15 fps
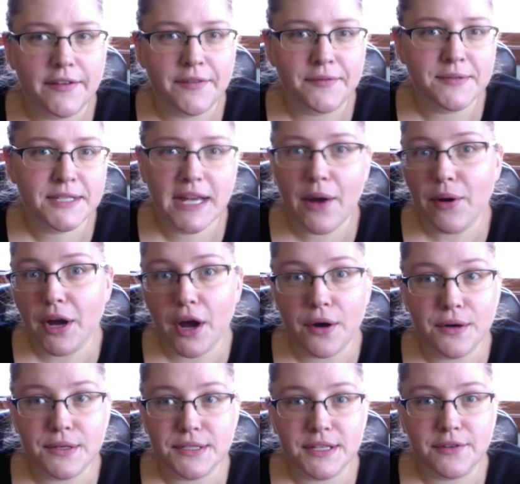see how it
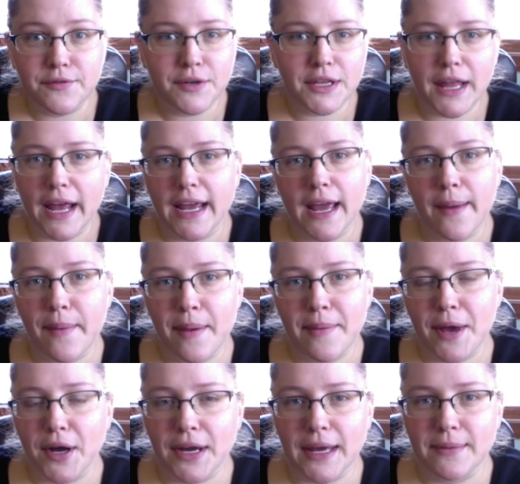goes, and if we like it, maybe
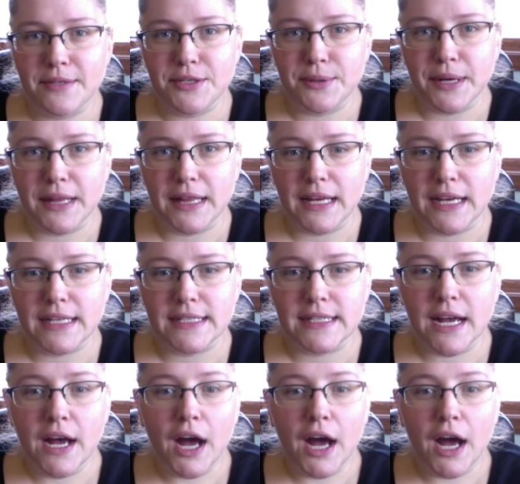I'll keep doing these.